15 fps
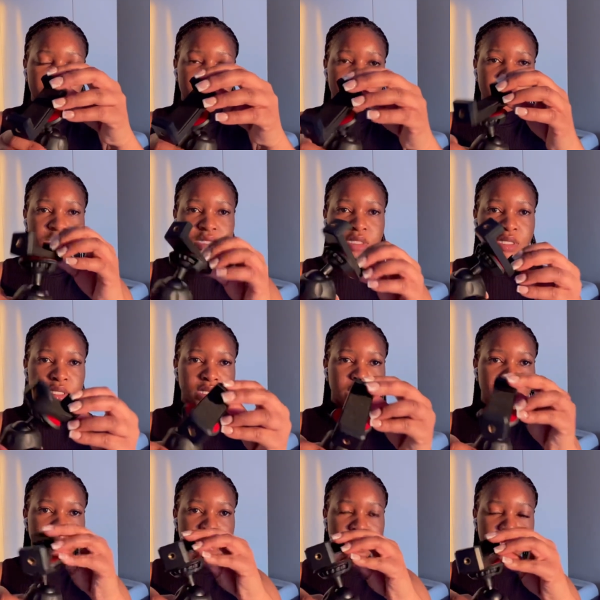
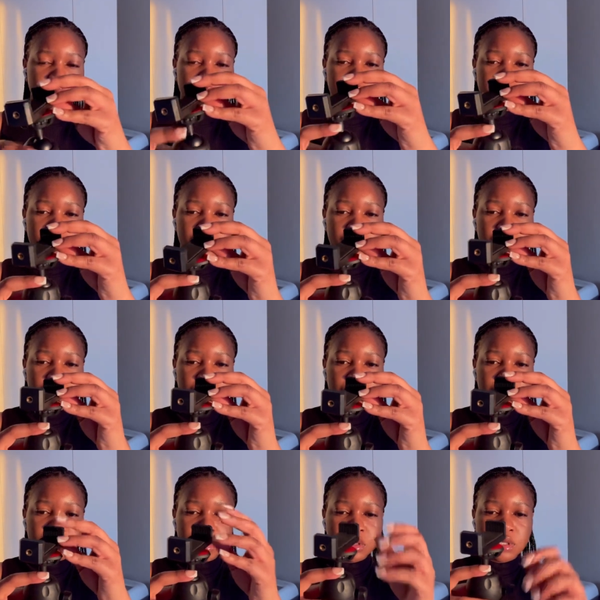see now it's
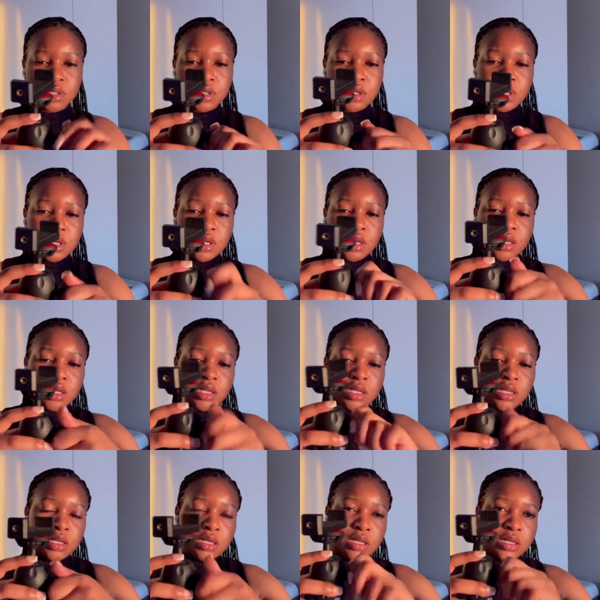loose
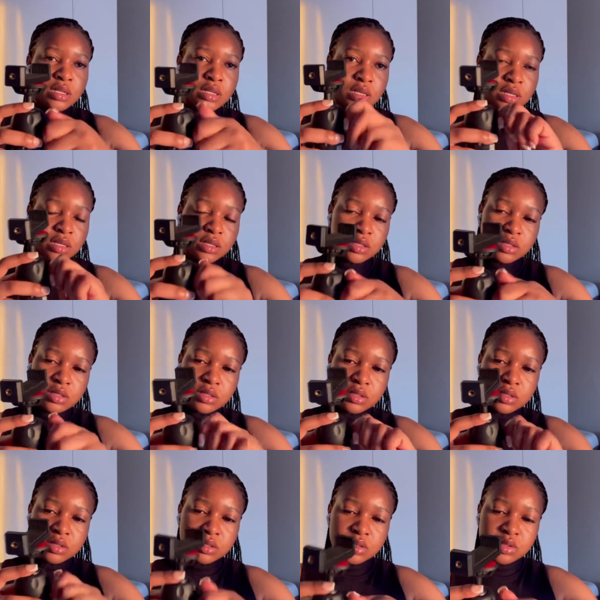then
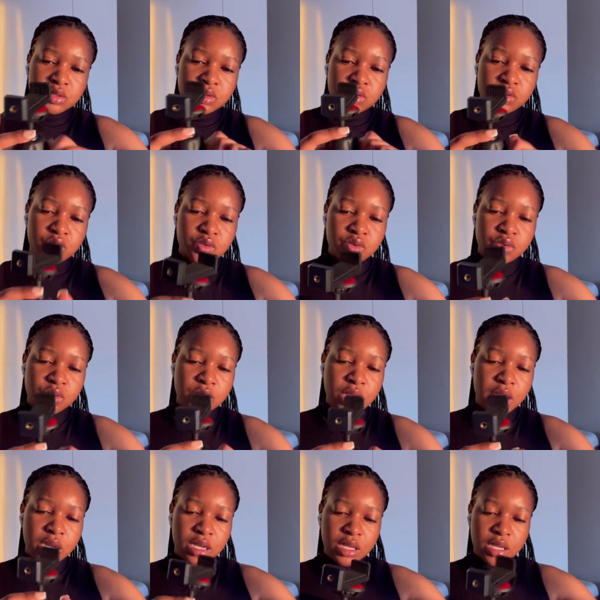screw
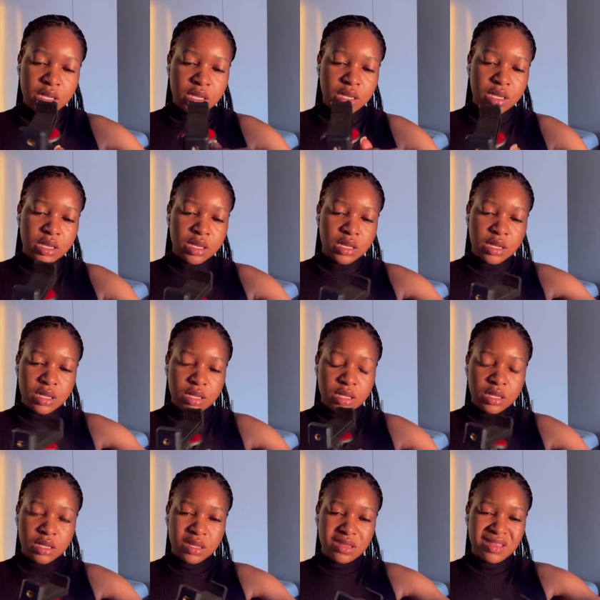that in
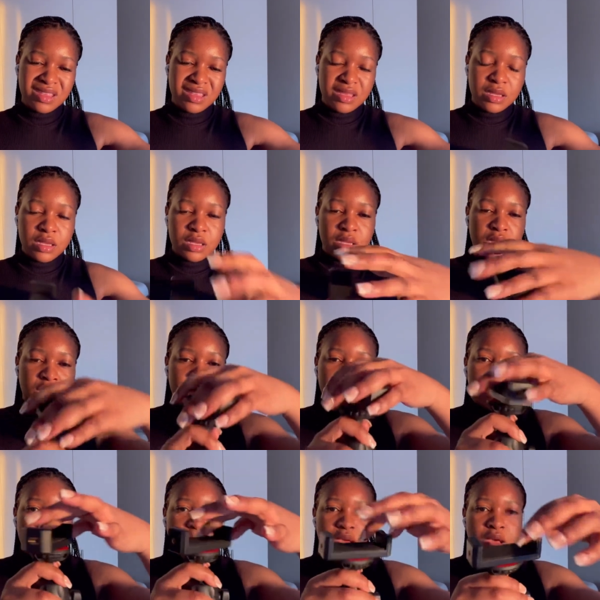
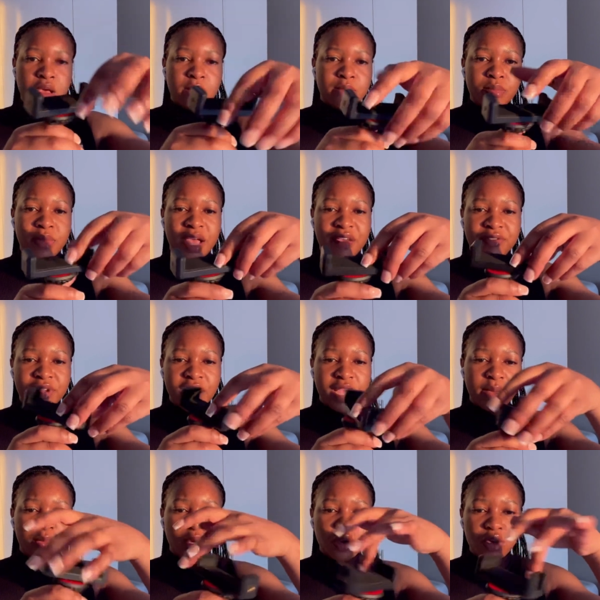um i feel like
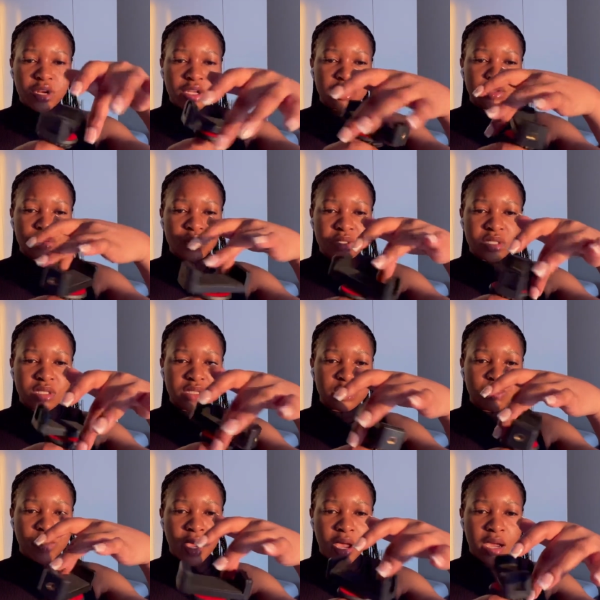i'm not gonna use this
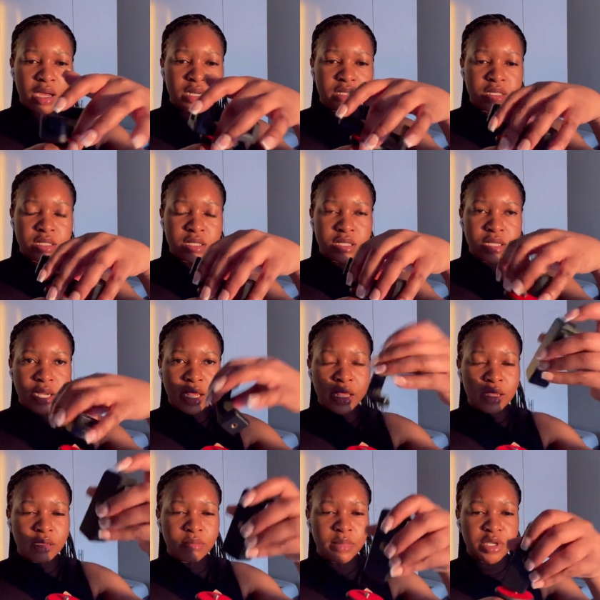part
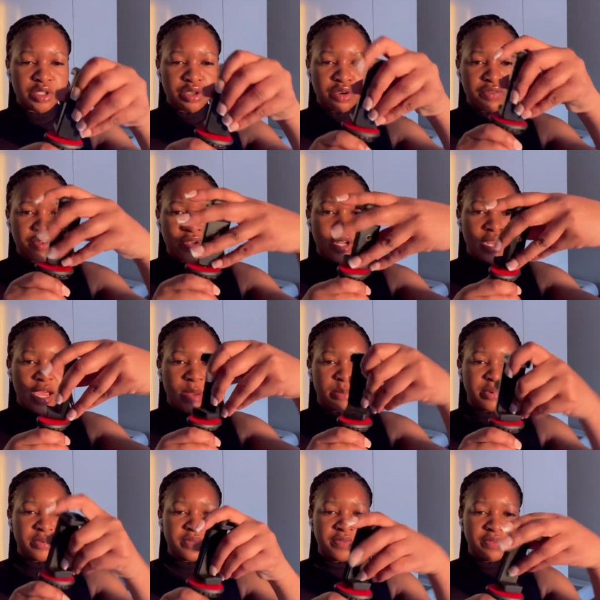like much often i
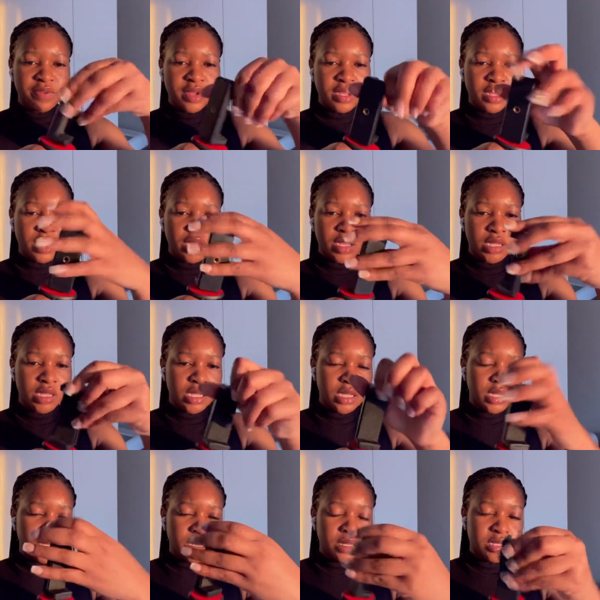prefer
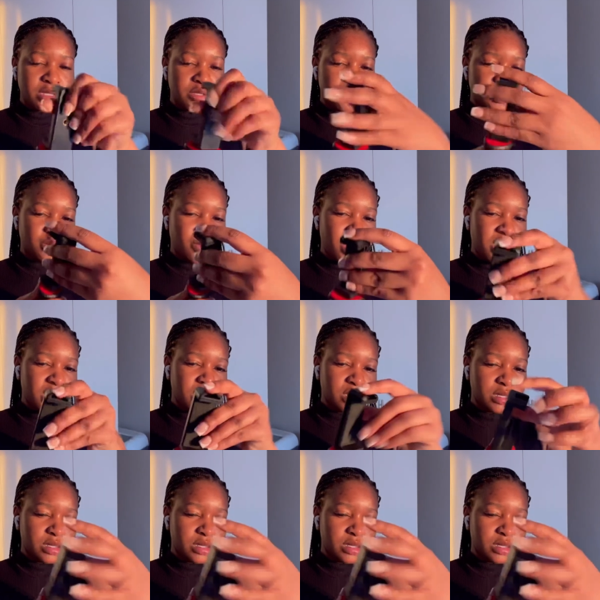this one